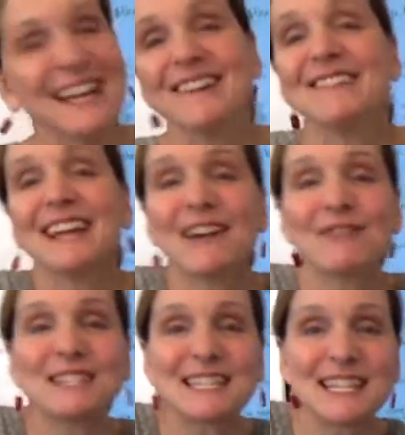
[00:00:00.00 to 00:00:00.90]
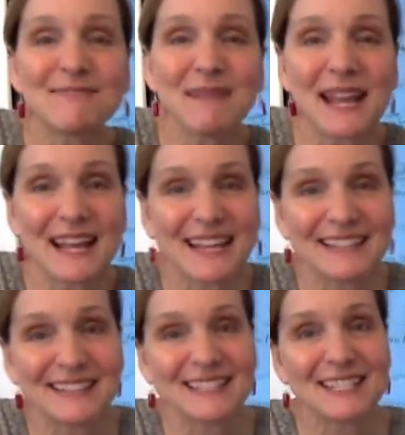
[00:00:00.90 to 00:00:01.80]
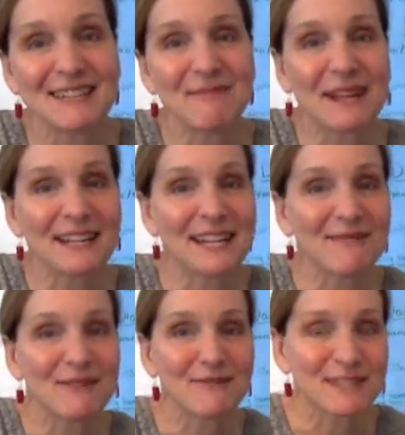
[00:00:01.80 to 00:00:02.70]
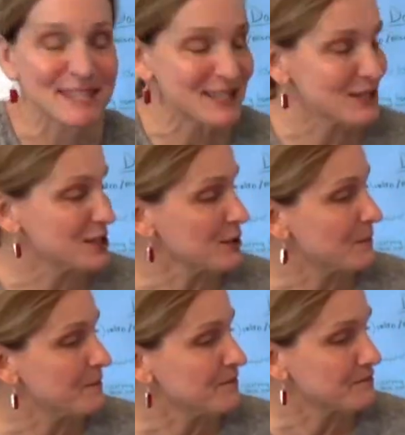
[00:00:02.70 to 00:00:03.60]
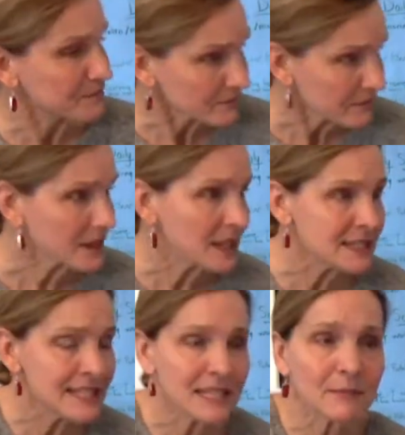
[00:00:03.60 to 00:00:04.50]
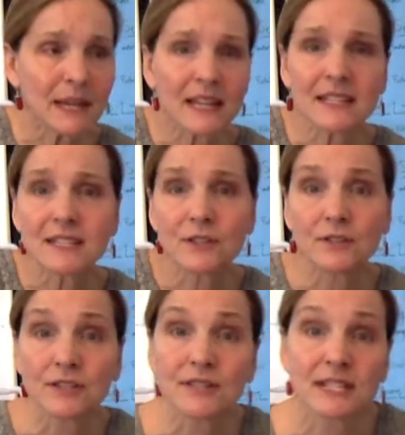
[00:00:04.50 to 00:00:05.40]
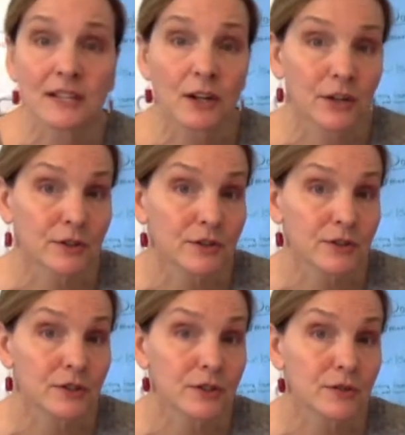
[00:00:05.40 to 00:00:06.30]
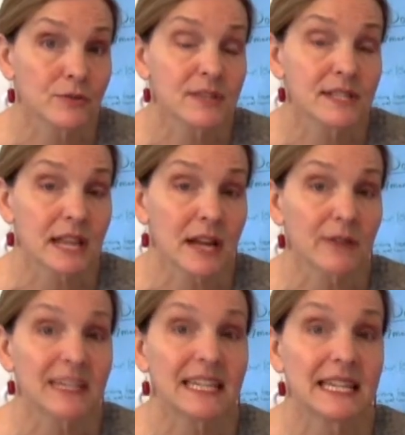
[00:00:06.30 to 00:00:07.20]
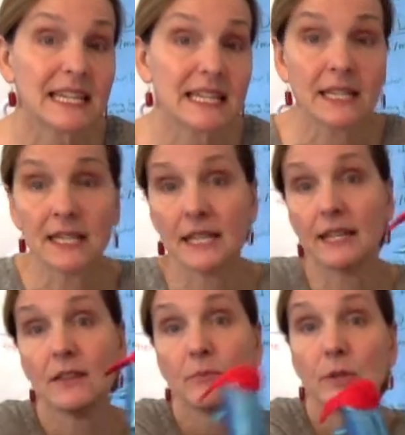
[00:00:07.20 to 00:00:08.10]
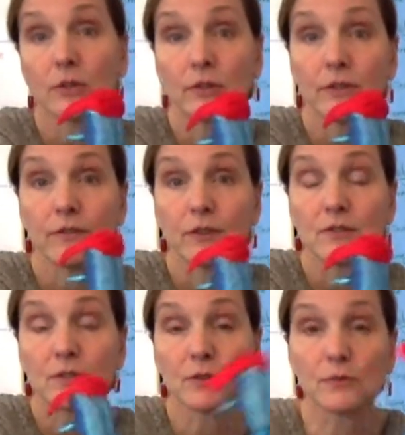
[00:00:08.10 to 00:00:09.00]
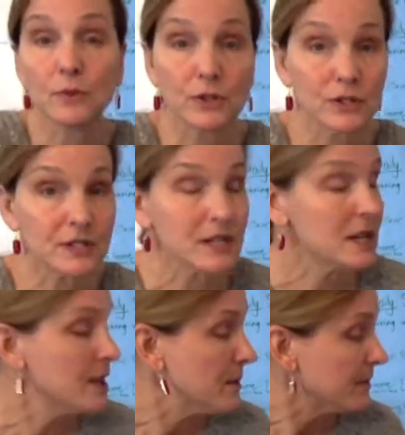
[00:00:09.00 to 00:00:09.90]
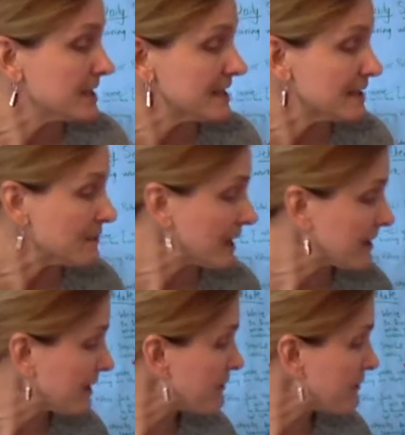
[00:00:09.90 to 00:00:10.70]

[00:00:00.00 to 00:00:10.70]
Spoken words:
We have the Tin Man. The Tin Man came to visit too. Tin Man is introducing our new sound, I, in the middle of those new words. But Tin Man, I